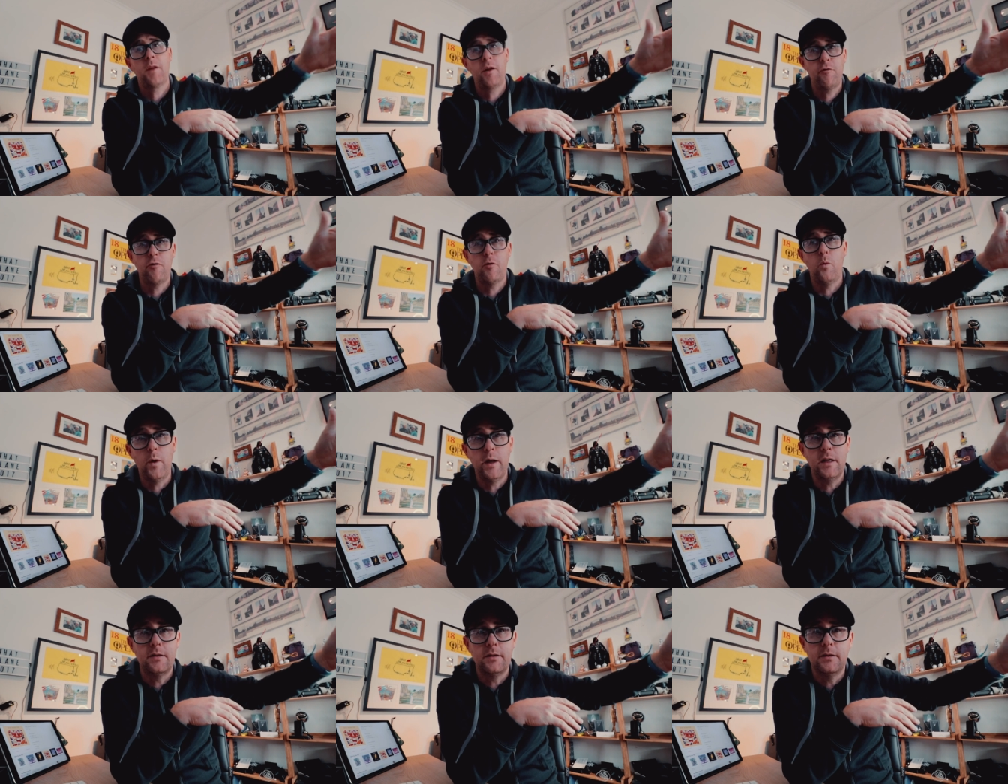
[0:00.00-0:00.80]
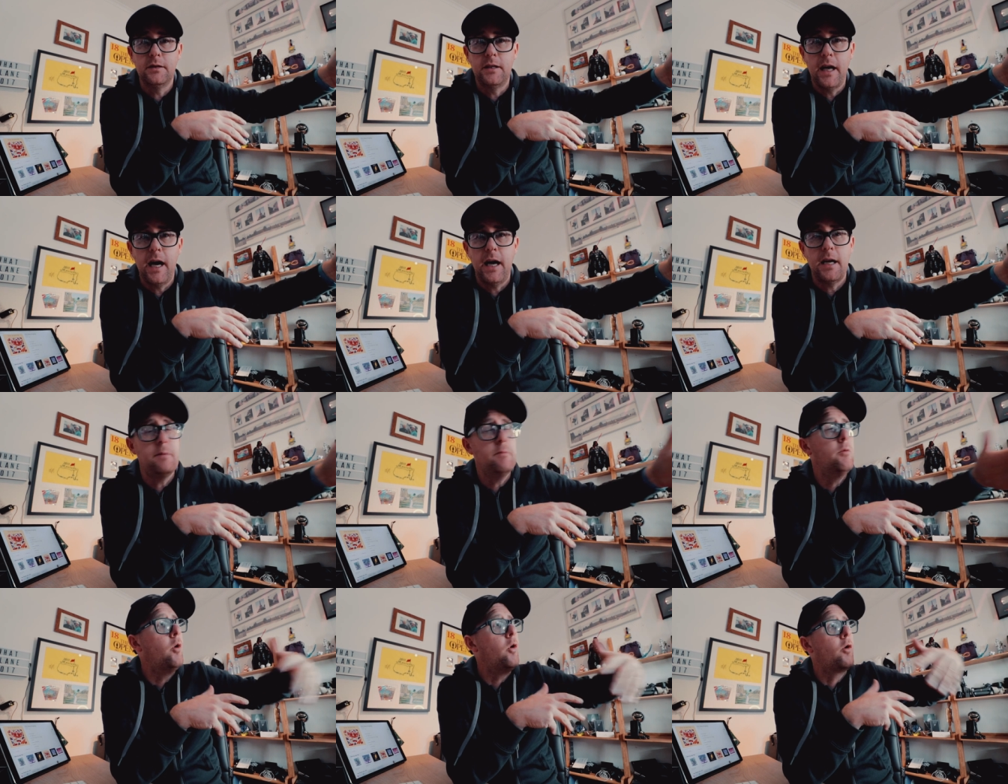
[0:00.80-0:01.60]
for a winter's
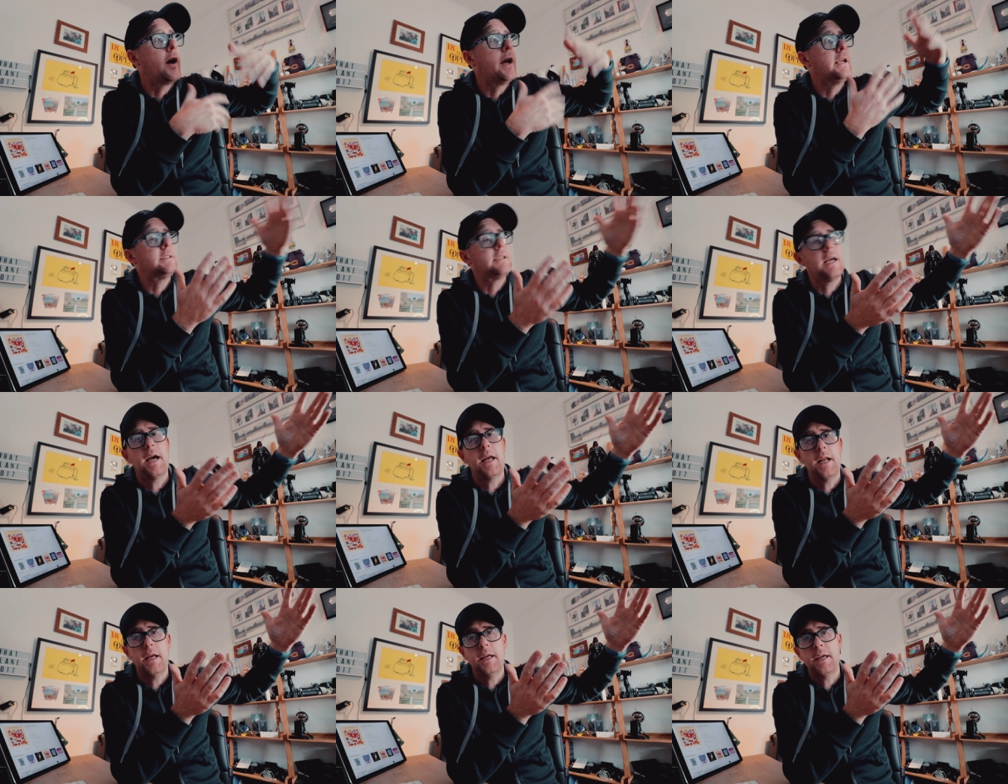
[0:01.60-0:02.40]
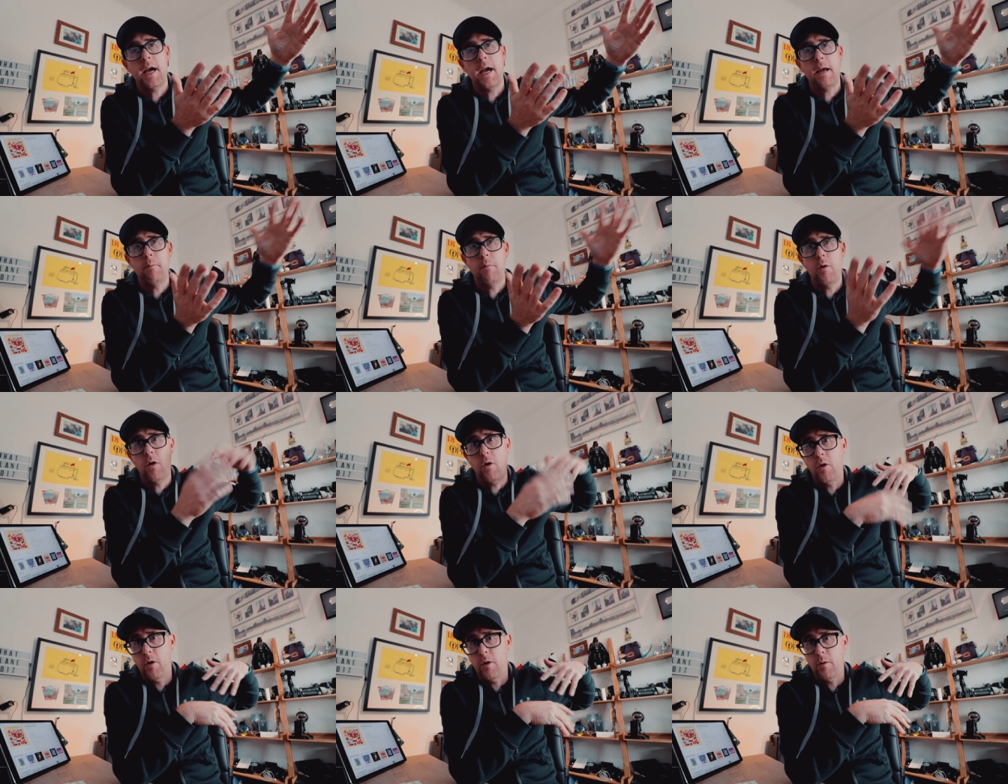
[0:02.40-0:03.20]
game or a Saturday game
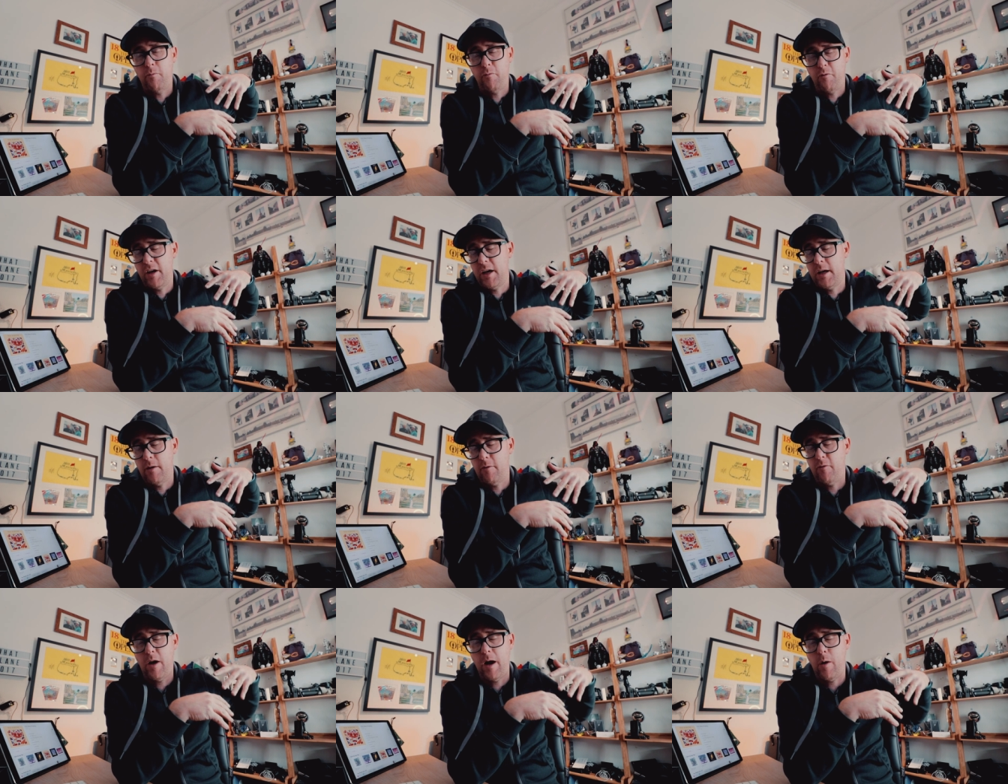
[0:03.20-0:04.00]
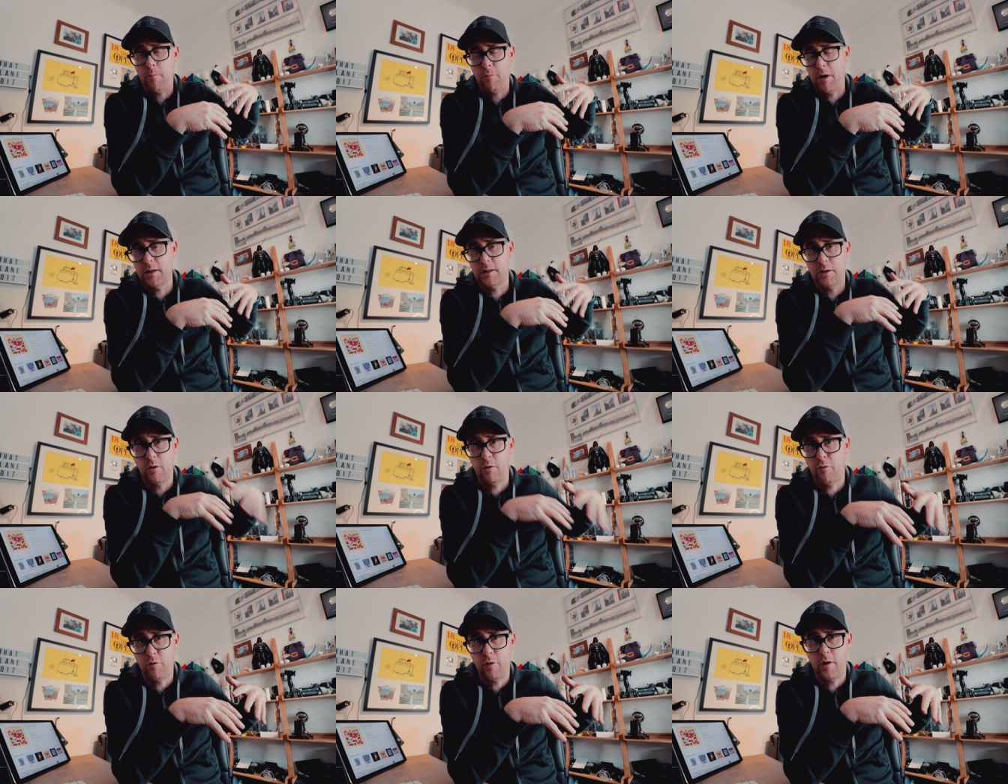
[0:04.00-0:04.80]
or uh, thinking of how I'm practicing on
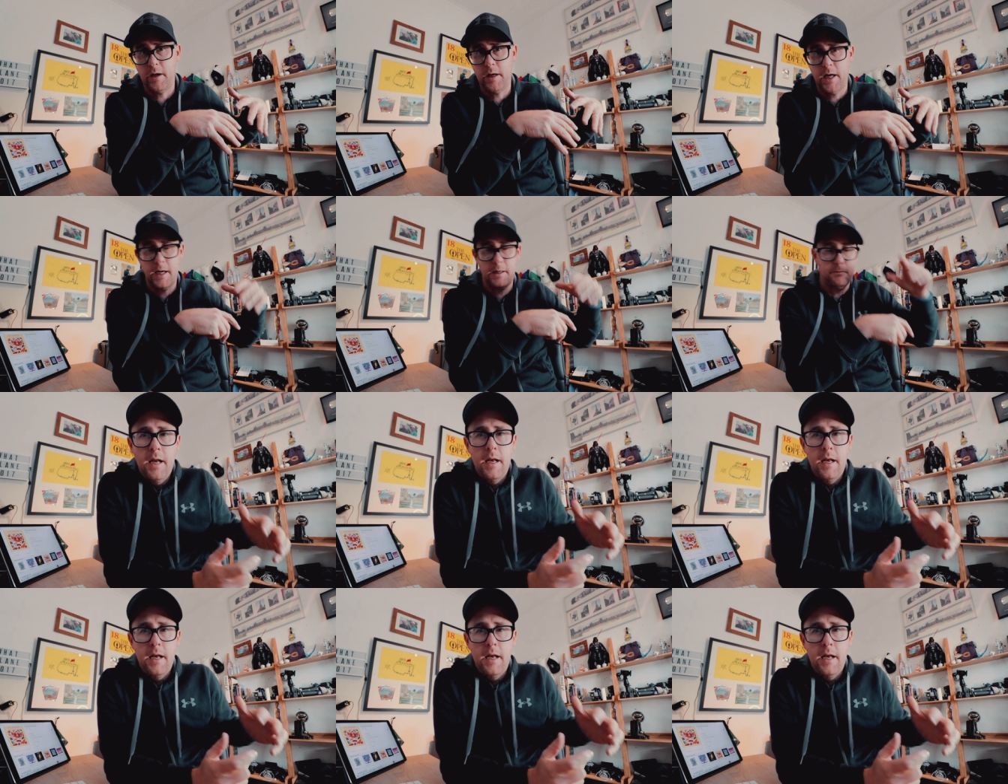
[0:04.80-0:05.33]
a Friday.